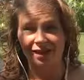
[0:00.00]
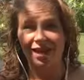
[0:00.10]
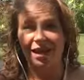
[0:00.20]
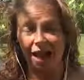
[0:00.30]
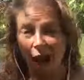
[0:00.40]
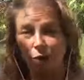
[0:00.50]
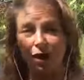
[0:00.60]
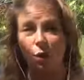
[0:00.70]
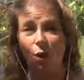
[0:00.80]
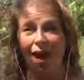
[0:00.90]
not run
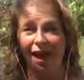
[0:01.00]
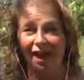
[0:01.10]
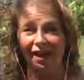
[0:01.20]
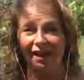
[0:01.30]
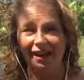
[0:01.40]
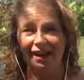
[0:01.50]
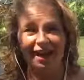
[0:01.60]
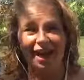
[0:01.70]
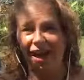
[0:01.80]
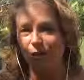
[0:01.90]
away,
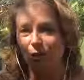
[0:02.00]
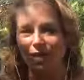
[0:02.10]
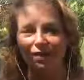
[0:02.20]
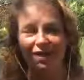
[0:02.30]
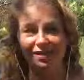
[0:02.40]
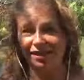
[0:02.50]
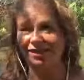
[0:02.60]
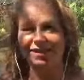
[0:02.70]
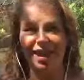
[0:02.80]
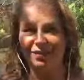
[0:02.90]
and realize that it
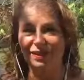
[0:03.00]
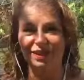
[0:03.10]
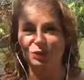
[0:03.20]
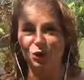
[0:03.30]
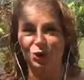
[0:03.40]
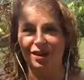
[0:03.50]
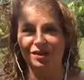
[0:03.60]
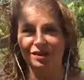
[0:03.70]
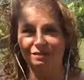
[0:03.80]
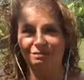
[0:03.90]
doesn't have to control
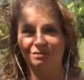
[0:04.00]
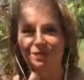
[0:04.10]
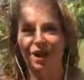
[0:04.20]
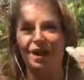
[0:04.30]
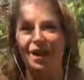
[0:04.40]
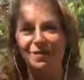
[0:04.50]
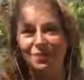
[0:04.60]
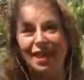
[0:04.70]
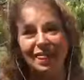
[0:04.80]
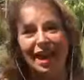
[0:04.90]
us. All right,
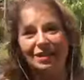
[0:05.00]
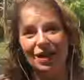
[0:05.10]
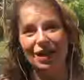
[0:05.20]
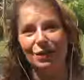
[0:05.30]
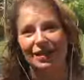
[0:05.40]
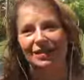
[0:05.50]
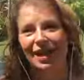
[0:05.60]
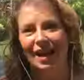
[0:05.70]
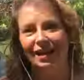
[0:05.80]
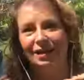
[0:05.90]
that's all I want to
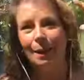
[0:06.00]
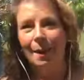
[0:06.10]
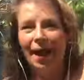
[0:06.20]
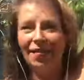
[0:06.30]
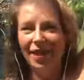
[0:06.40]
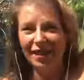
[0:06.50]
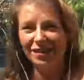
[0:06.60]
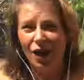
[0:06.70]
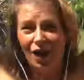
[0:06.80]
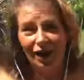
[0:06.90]
say. And that's
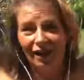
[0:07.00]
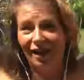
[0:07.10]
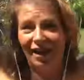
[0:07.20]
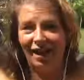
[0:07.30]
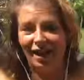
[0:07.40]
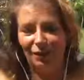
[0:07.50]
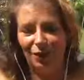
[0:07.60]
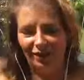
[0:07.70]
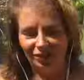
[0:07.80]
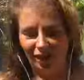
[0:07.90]
all I want
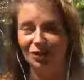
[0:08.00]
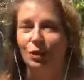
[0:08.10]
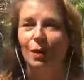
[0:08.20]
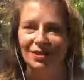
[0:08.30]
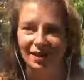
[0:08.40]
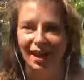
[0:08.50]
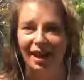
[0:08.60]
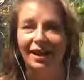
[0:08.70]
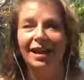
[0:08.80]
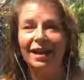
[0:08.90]
to talk to you about today.
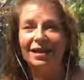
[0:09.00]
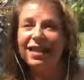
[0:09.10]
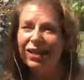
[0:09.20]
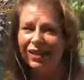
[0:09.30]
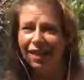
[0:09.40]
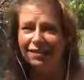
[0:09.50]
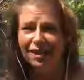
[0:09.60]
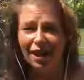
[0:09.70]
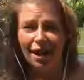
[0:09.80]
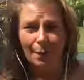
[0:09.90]
Until next
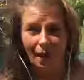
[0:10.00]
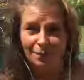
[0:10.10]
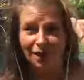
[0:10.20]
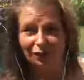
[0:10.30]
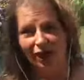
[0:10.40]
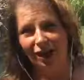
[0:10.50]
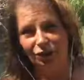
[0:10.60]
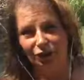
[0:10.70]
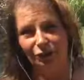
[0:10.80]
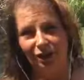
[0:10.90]
time, I'm Dr. Ashley
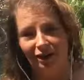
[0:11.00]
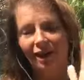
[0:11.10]
Greer,